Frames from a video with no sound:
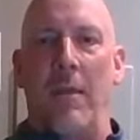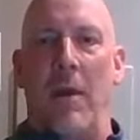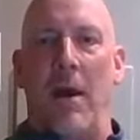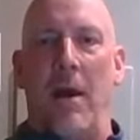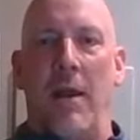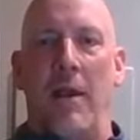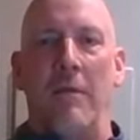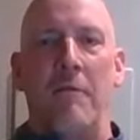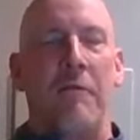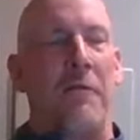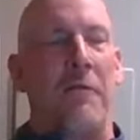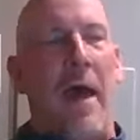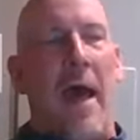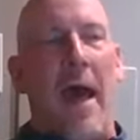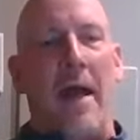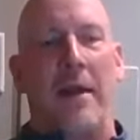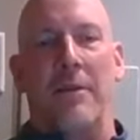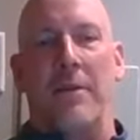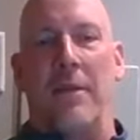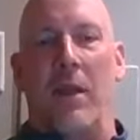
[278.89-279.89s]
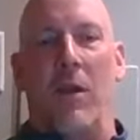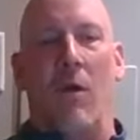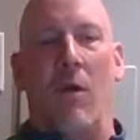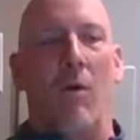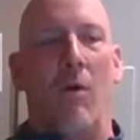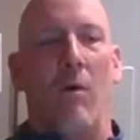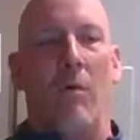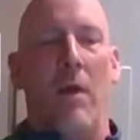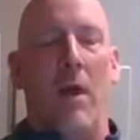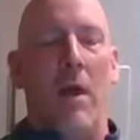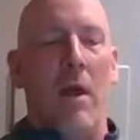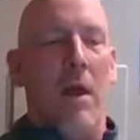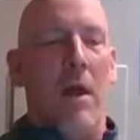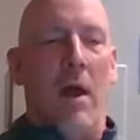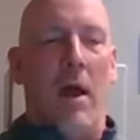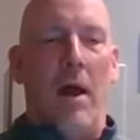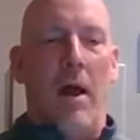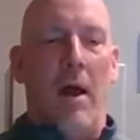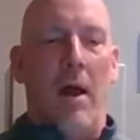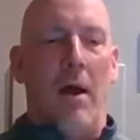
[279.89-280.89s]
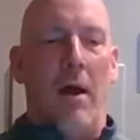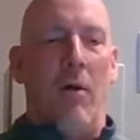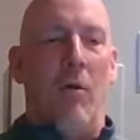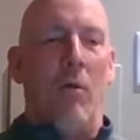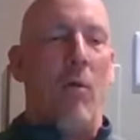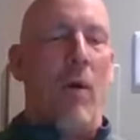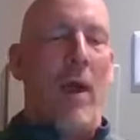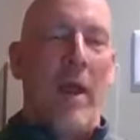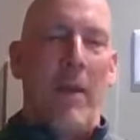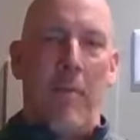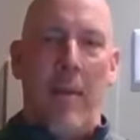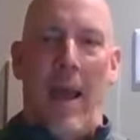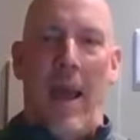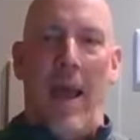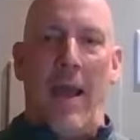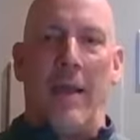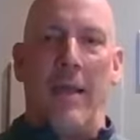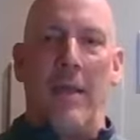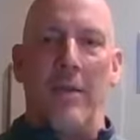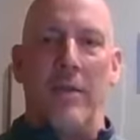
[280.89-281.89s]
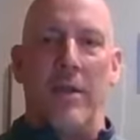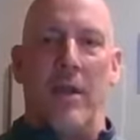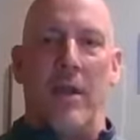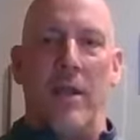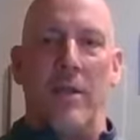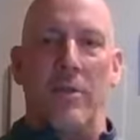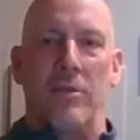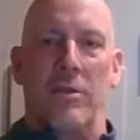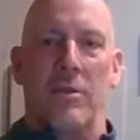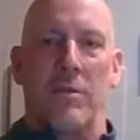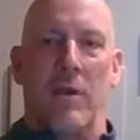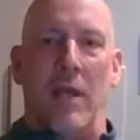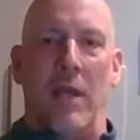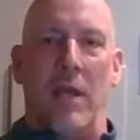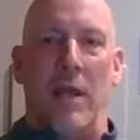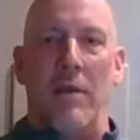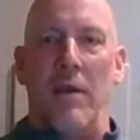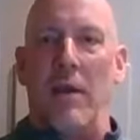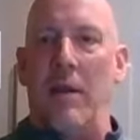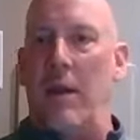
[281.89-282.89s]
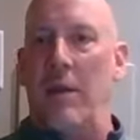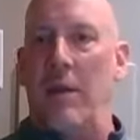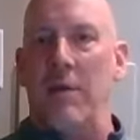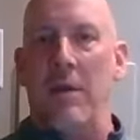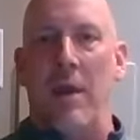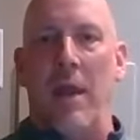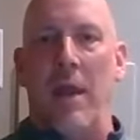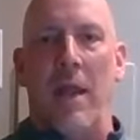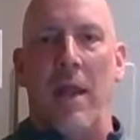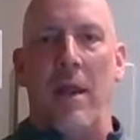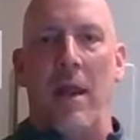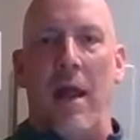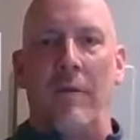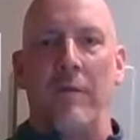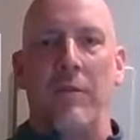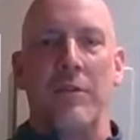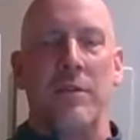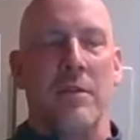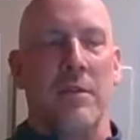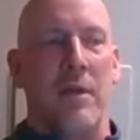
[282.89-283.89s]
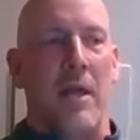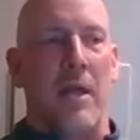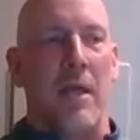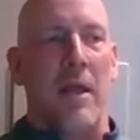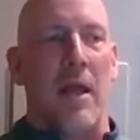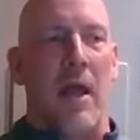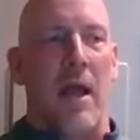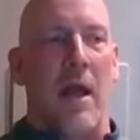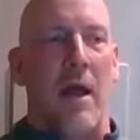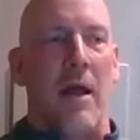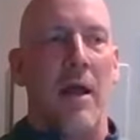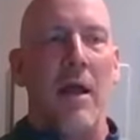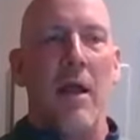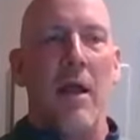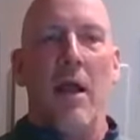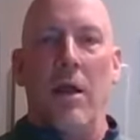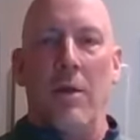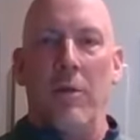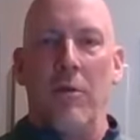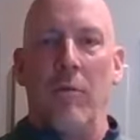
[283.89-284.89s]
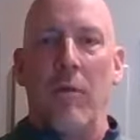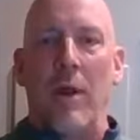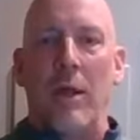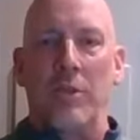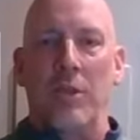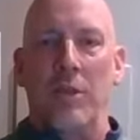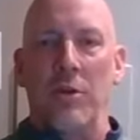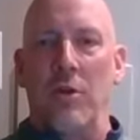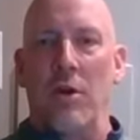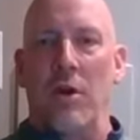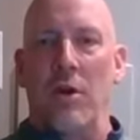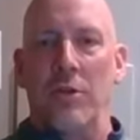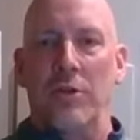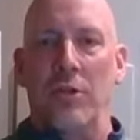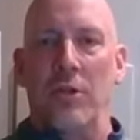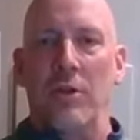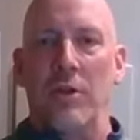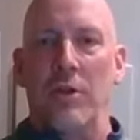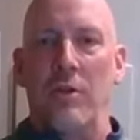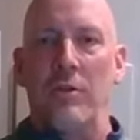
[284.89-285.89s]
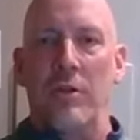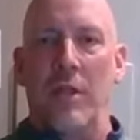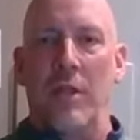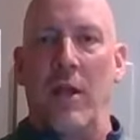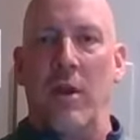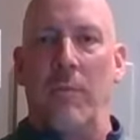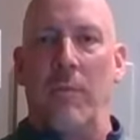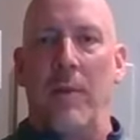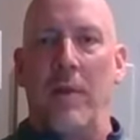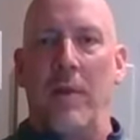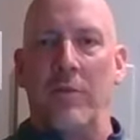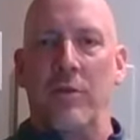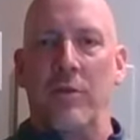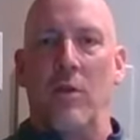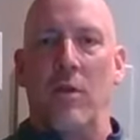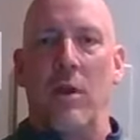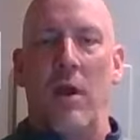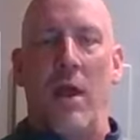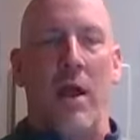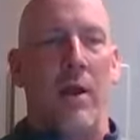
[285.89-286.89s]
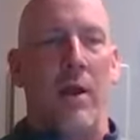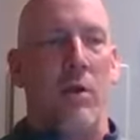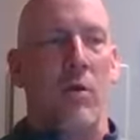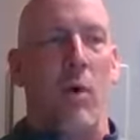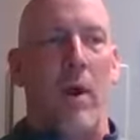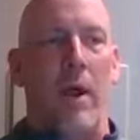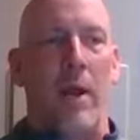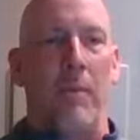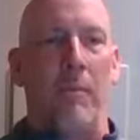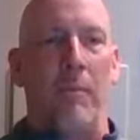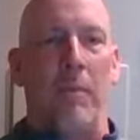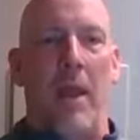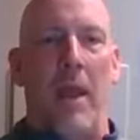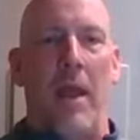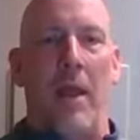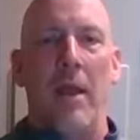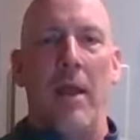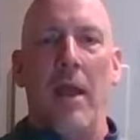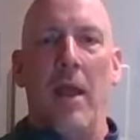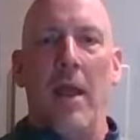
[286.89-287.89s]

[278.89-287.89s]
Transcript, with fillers: Uh, in fact, they go uh, way back into history, and and and obviously uh, the Russian culture used kettlebells uh, quite a bit.